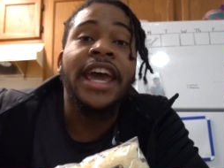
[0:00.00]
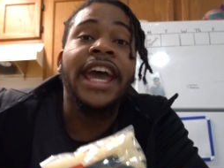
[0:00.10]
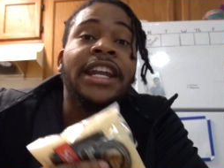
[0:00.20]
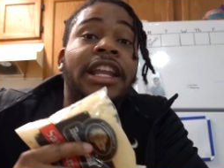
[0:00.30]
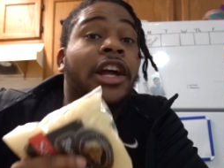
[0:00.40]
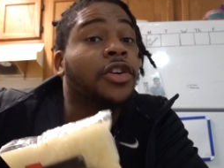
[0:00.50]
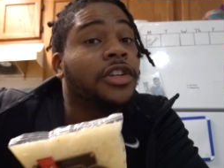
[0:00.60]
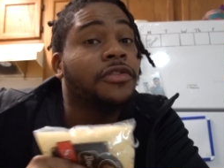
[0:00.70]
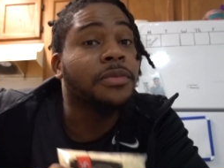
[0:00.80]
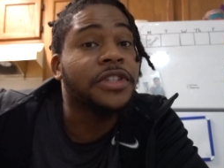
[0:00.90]
and I learned
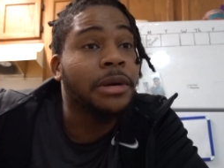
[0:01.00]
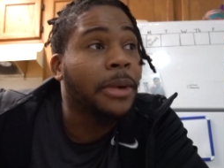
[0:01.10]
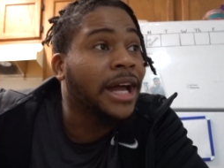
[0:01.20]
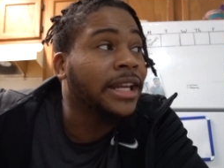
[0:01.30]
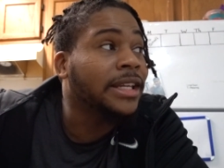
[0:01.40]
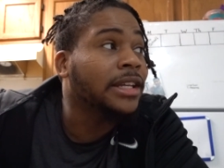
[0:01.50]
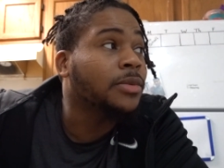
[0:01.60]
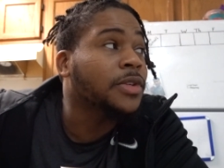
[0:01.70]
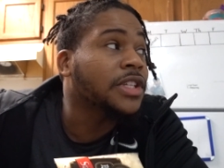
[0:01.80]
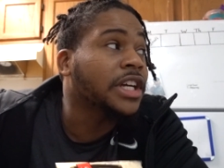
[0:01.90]
it from somebody that
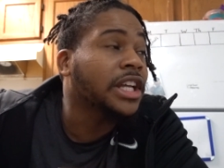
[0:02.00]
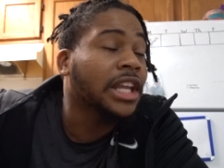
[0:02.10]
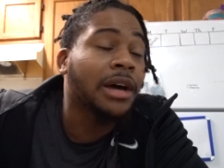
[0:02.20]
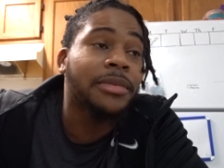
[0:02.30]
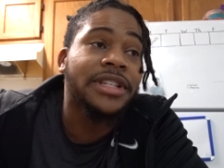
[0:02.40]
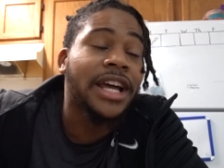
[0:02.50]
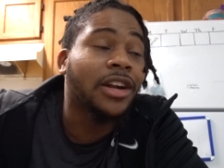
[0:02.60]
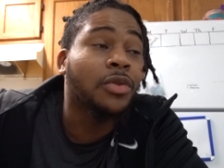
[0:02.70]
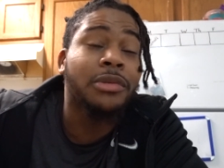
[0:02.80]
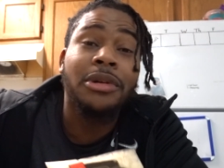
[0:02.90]
was in Columbus. I
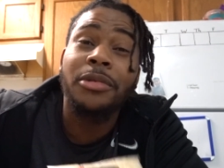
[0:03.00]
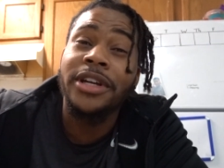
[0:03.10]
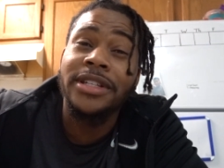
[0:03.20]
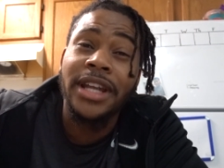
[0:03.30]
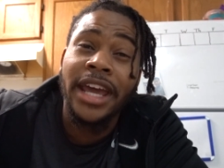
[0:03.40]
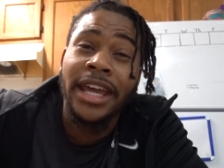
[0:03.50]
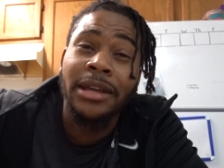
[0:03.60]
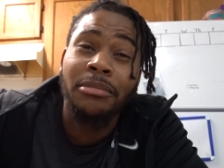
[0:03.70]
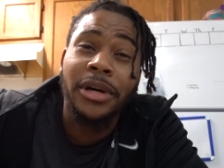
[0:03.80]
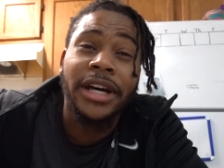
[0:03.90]
don't remember his
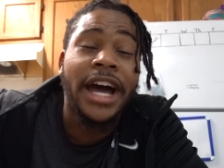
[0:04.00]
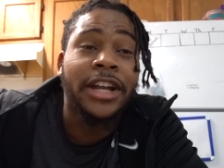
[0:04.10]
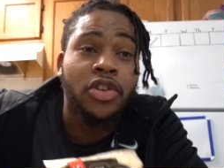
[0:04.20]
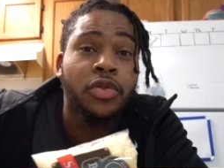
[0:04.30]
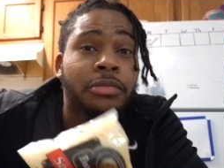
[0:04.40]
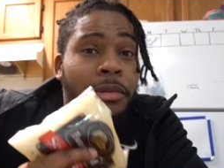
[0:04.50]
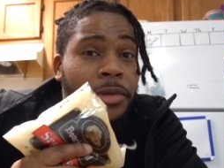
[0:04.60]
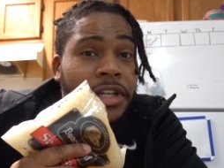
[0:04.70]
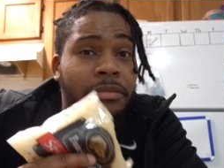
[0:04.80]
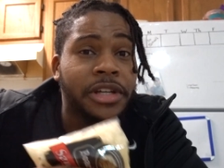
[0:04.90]
name, but I do remember
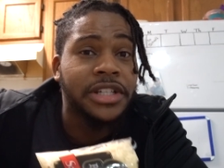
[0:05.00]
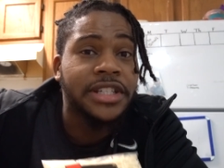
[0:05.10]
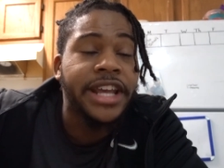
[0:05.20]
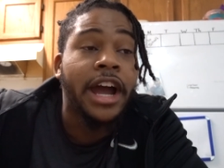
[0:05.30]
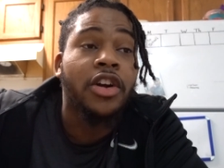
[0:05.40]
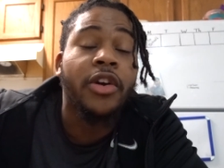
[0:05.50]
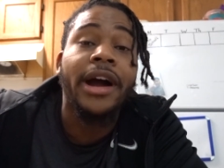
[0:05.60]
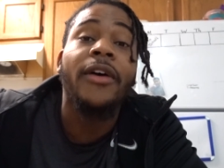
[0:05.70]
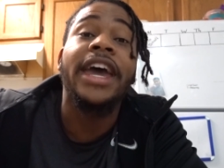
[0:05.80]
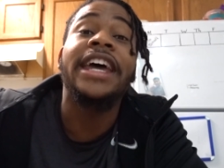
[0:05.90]
that he mentioned
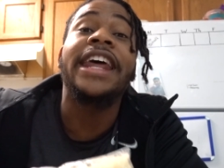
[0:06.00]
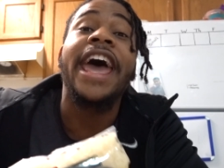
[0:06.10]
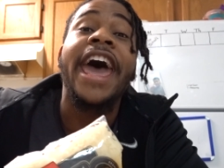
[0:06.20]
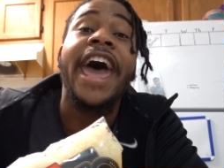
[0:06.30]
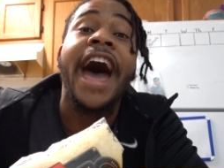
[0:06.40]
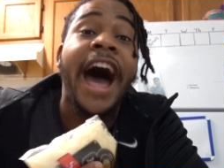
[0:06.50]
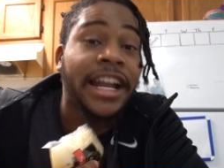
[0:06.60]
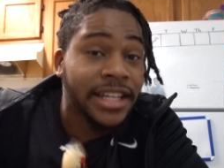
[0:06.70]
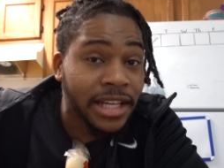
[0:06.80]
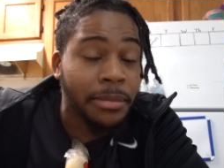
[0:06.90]
sauerkraut, and
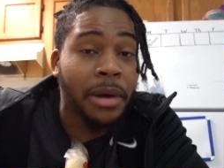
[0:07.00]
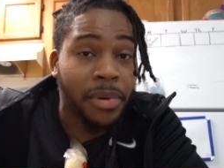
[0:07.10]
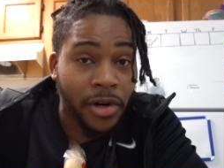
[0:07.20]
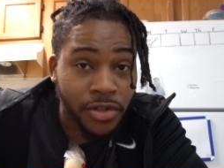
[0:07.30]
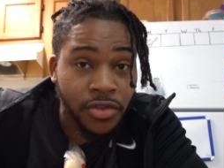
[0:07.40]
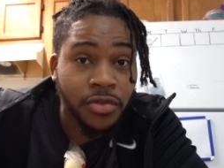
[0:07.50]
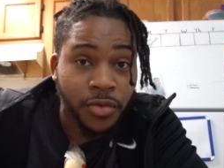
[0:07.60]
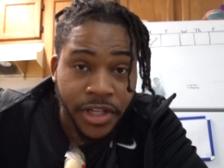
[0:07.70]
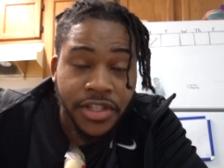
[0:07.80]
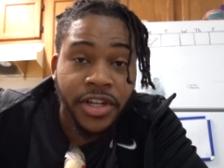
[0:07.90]
I did my personal
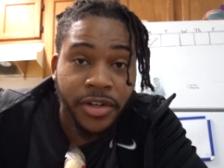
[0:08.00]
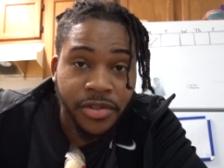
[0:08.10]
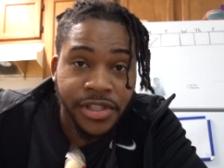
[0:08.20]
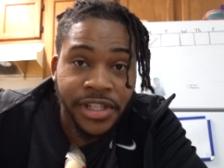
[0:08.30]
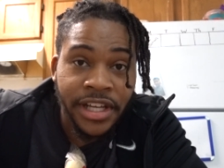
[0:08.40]
research.